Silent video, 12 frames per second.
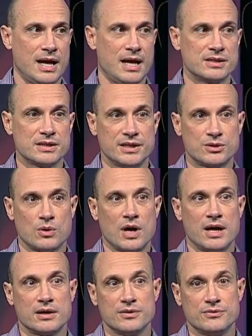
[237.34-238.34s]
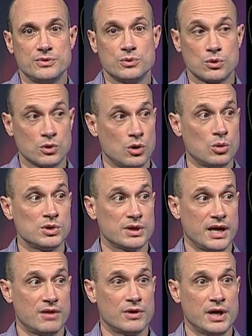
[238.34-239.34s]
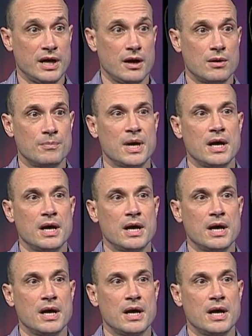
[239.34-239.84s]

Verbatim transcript: actually track the flu globally every year